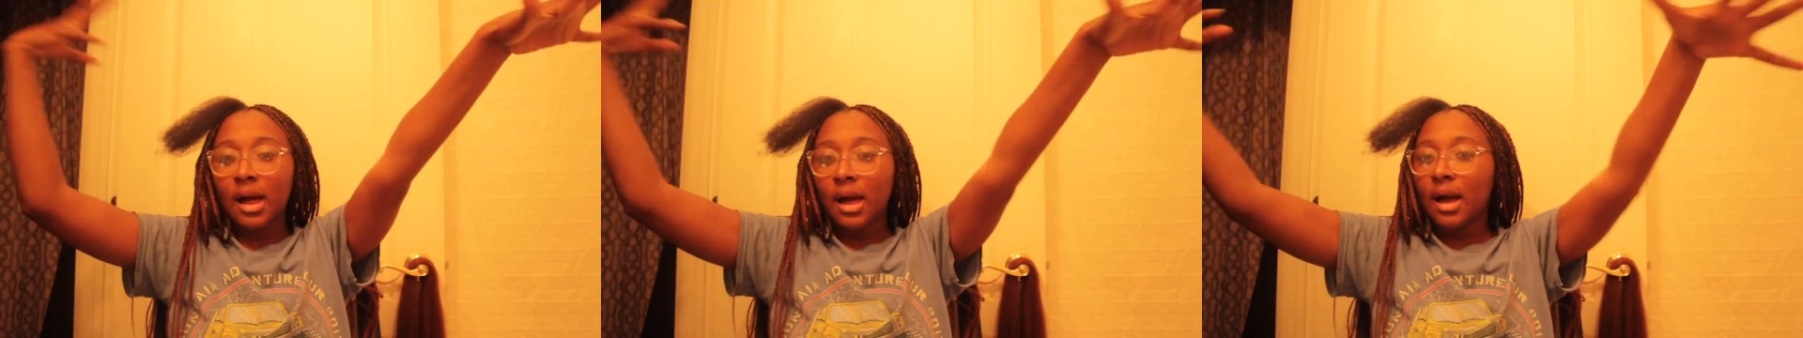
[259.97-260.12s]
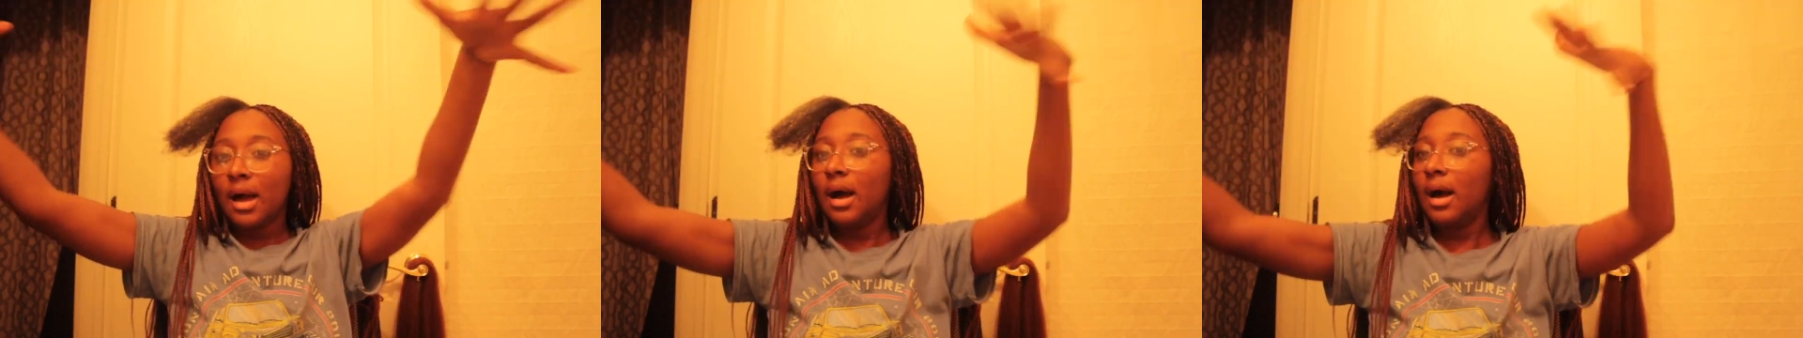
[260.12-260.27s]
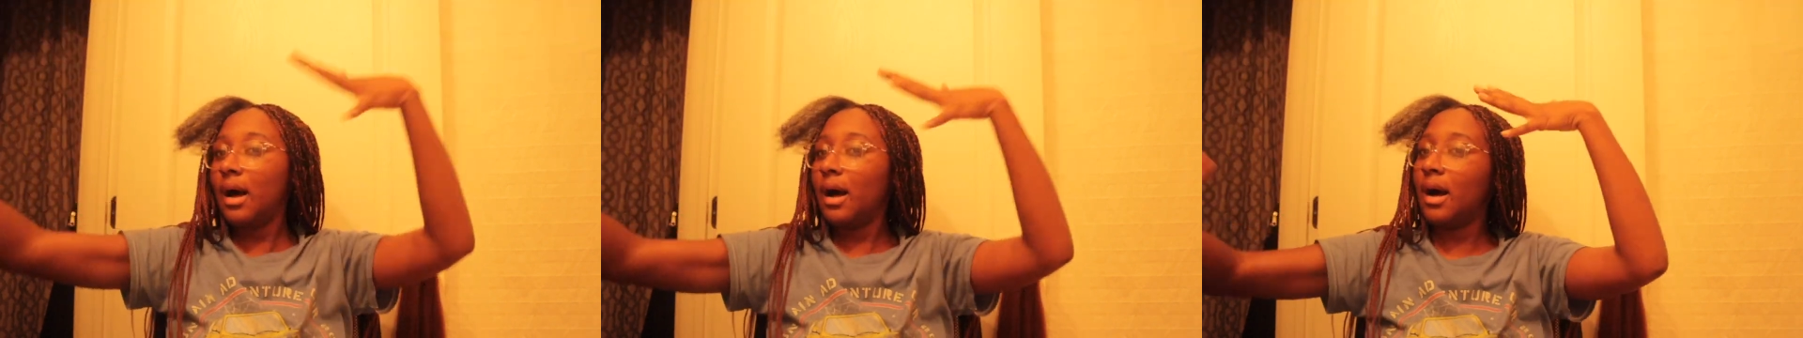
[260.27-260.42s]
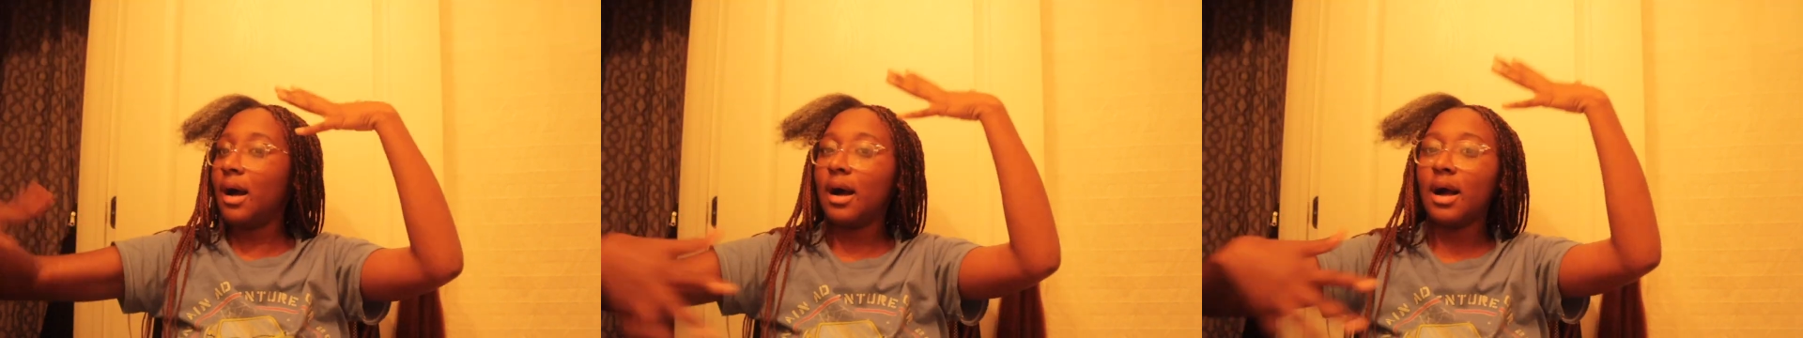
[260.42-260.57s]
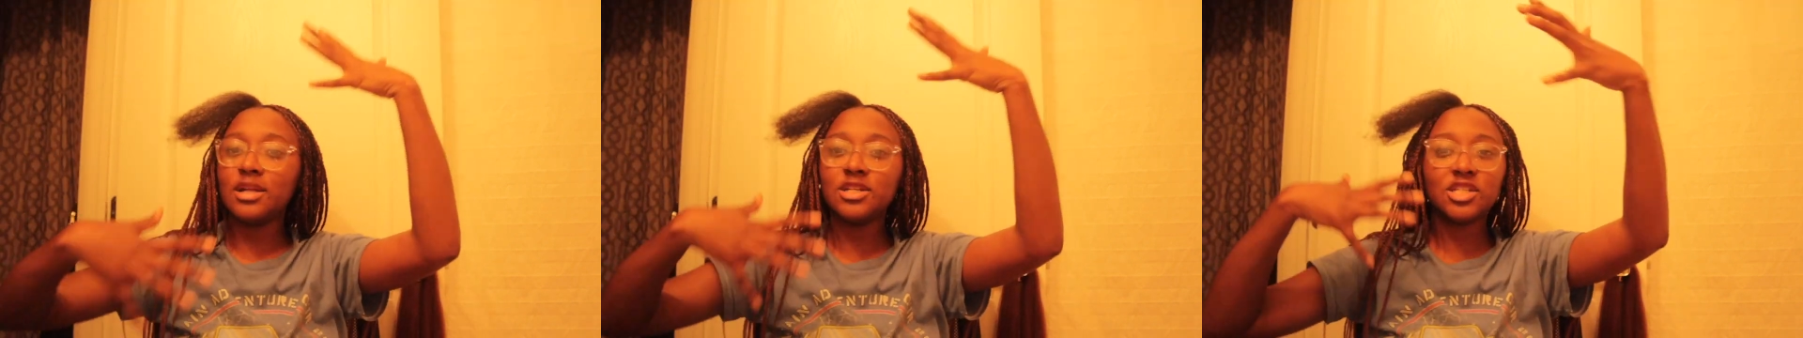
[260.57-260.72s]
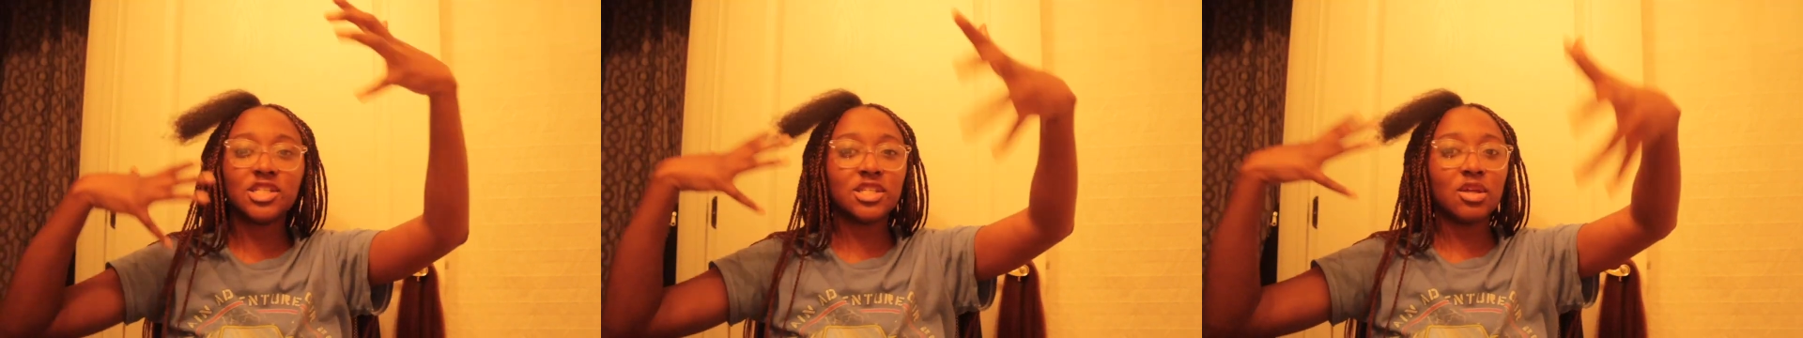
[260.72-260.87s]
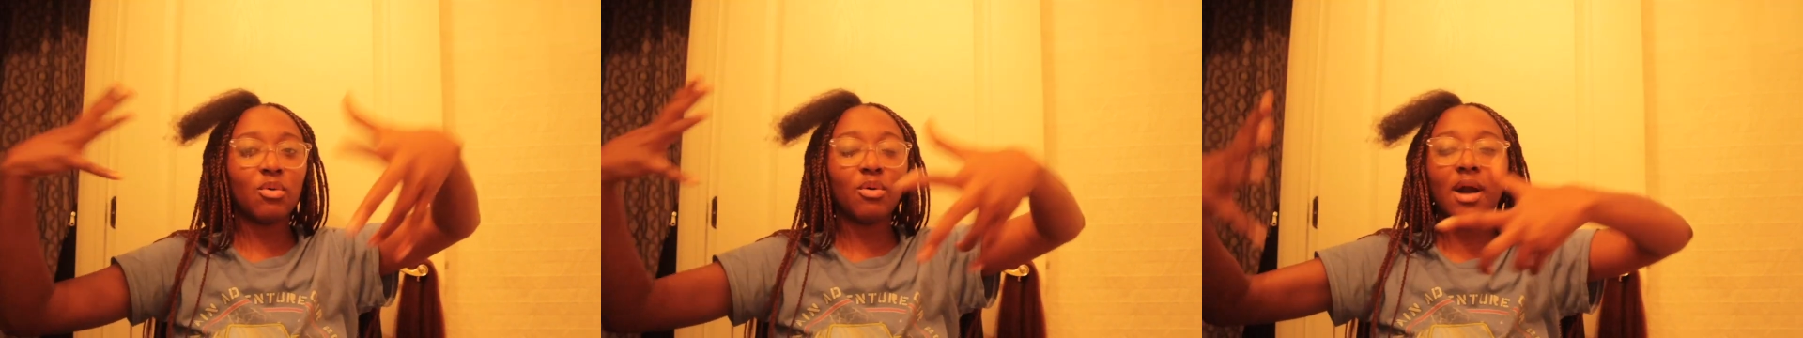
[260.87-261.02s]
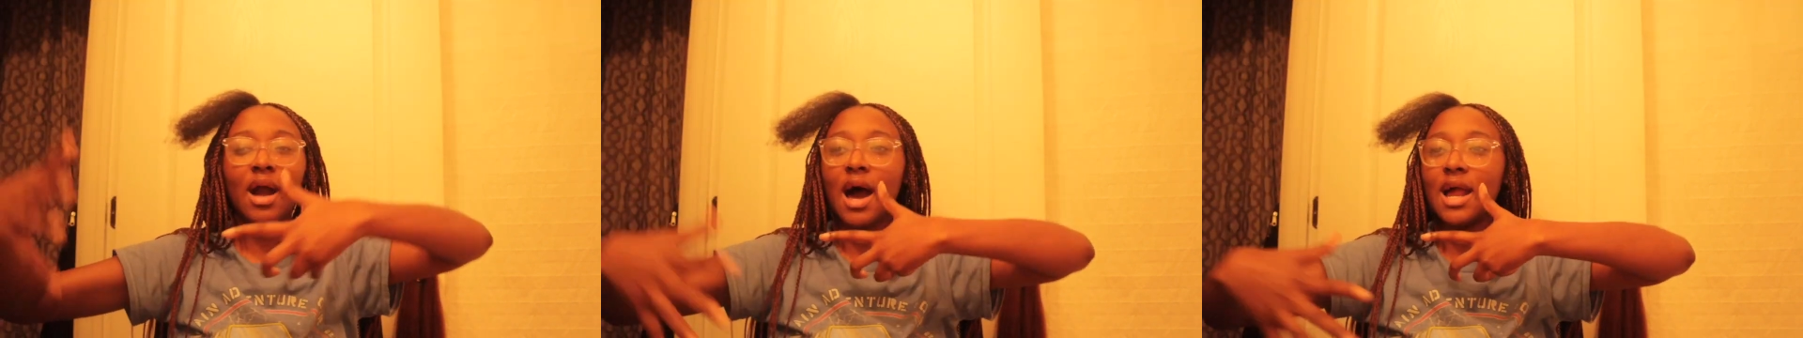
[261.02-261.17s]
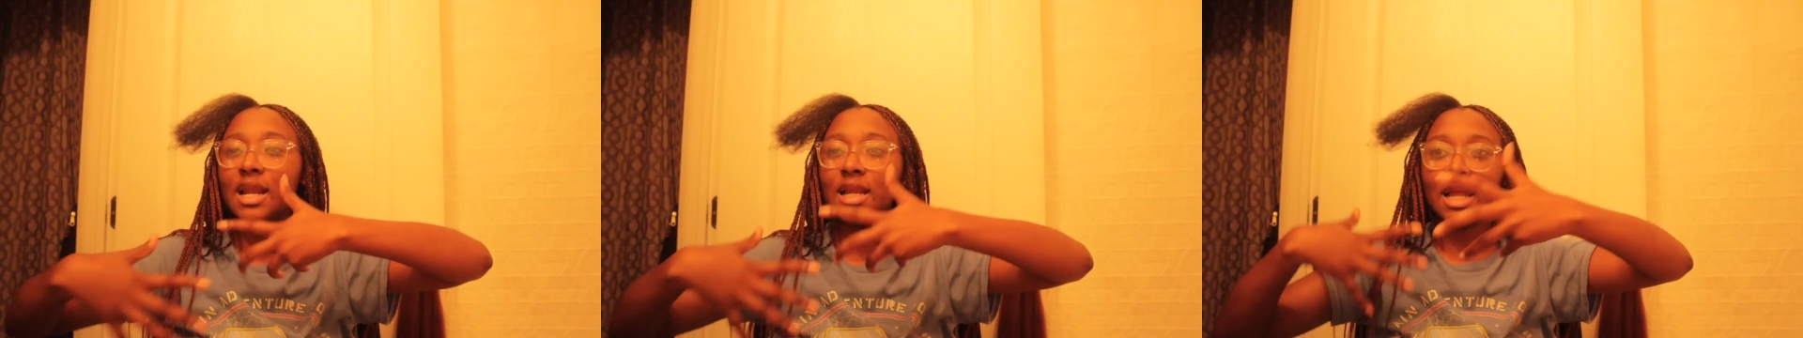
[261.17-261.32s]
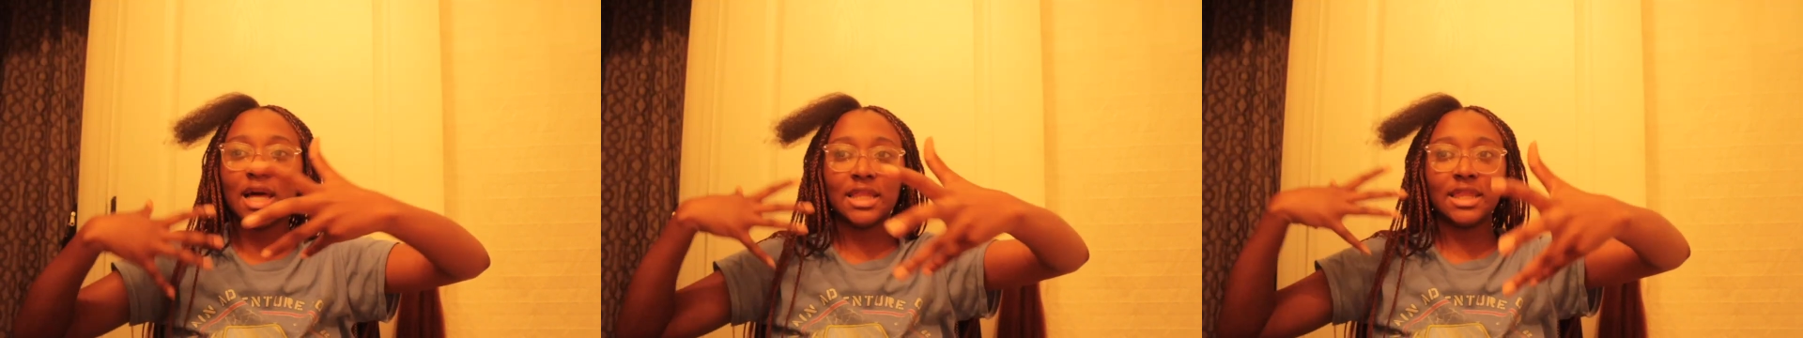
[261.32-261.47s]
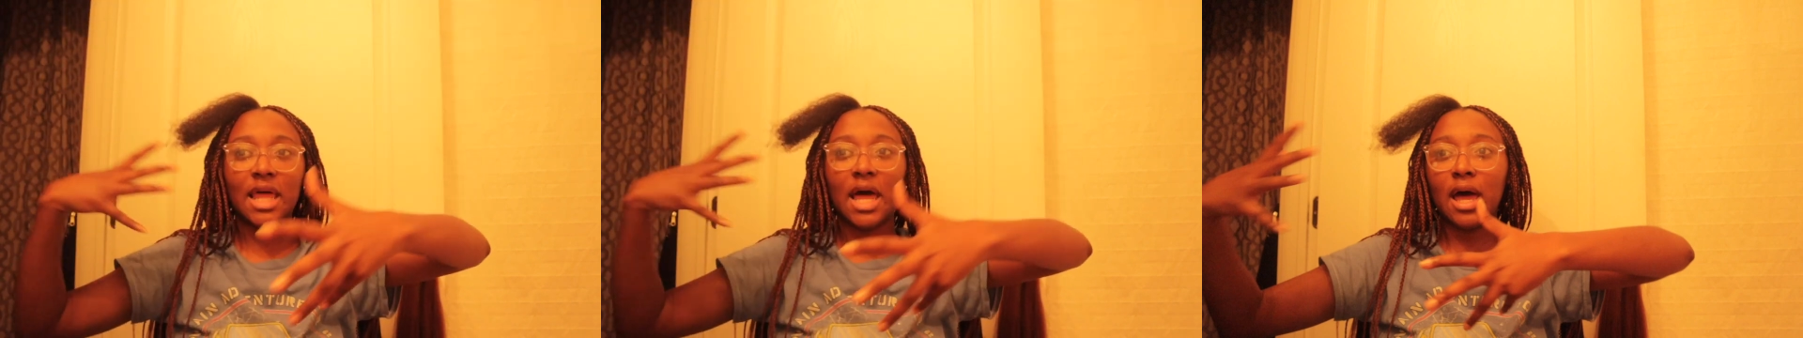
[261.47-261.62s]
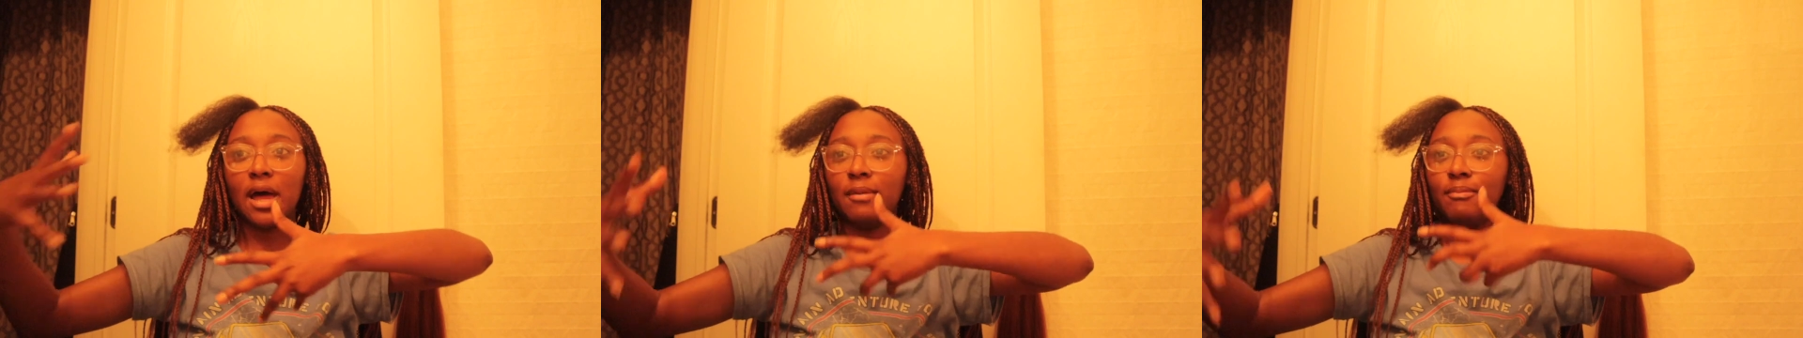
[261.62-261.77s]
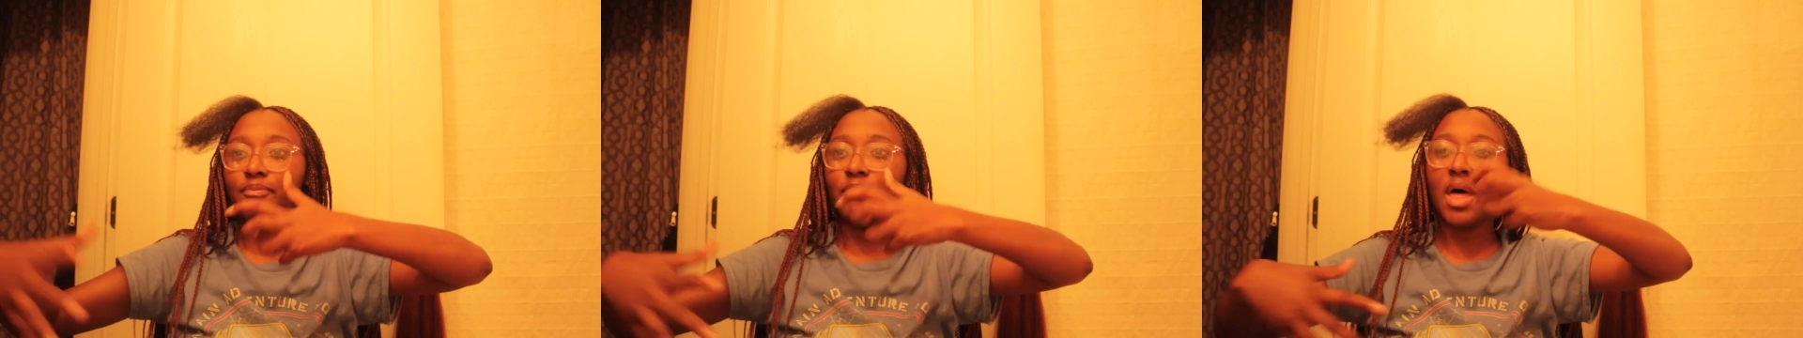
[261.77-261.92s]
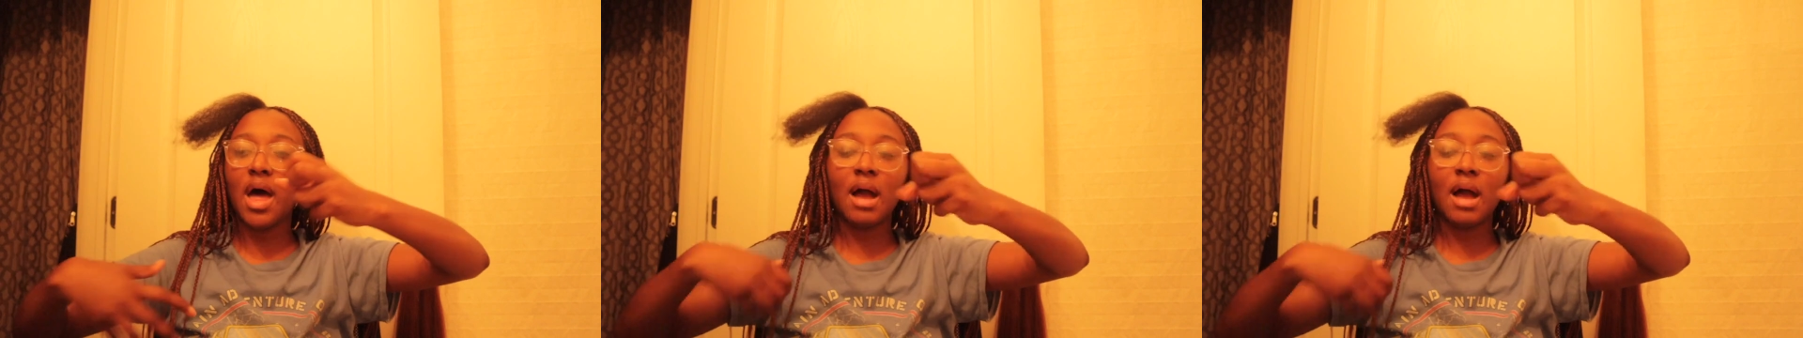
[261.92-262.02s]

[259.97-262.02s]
I just don't got it like that.